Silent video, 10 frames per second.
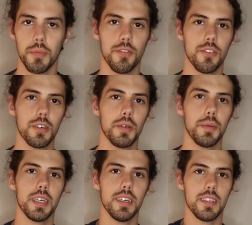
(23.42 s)
Before we
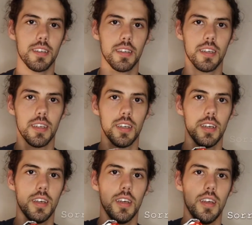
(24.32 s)
begin,
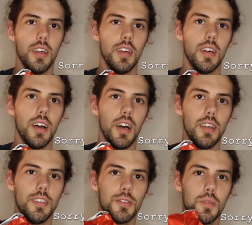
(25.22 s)
I
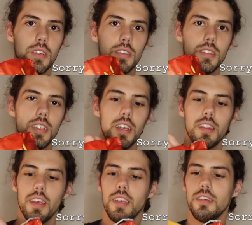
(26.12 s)
just want to say
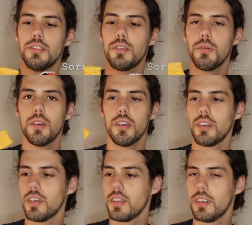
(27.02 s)
thank you to
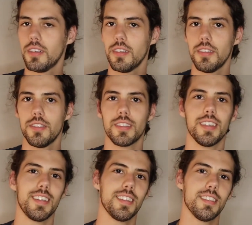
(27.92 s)
our... Just
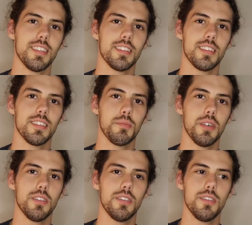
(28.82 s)
kidding, this isn't a
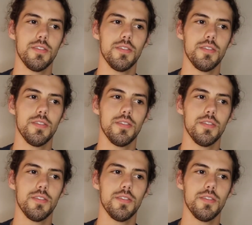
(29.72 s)
sponsored